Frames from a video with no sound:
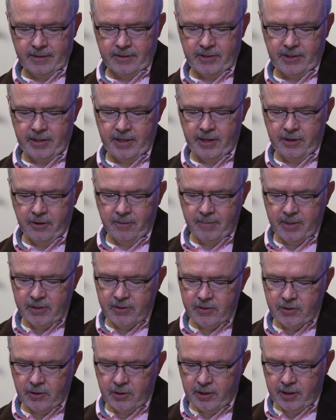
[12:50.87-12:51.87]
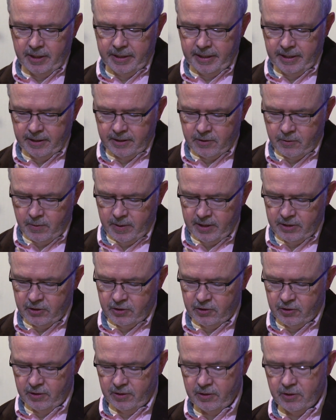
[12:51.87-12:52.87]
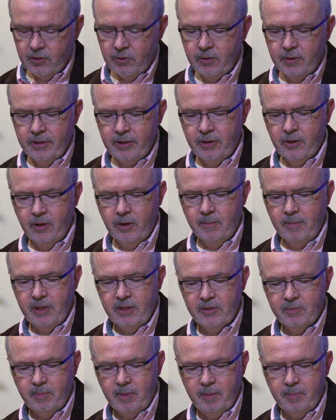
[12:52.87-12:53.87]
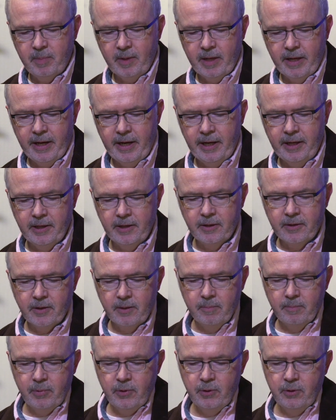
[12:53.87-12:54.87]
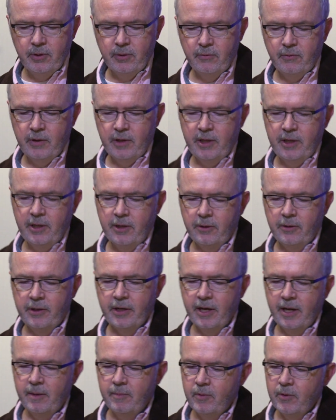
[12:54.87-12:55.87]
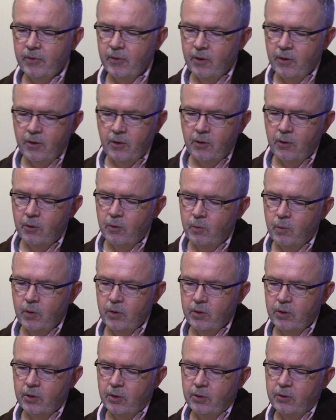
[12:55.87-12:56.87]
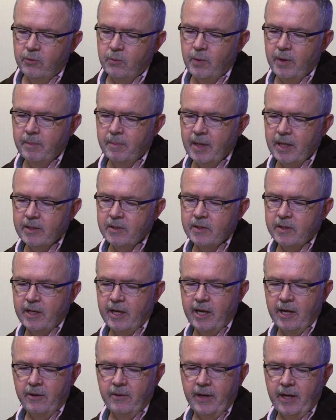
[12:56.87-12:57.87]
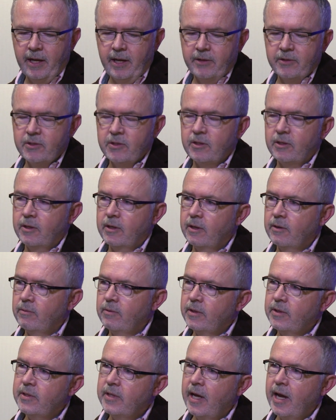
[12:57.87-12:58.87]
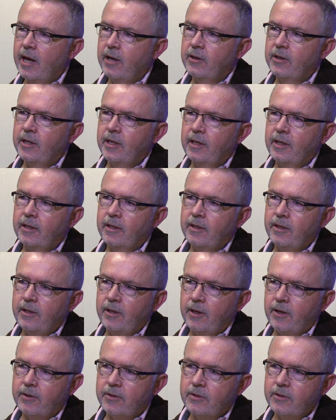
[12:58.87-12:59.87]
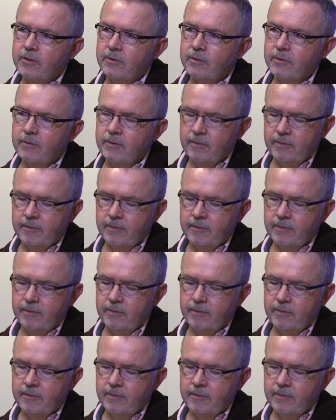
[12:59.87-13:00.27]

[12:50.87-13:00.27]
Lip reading: To Hillman's earlier question, could Hermes be playing a computer video game with the whole world, we must now answer a resounding yes.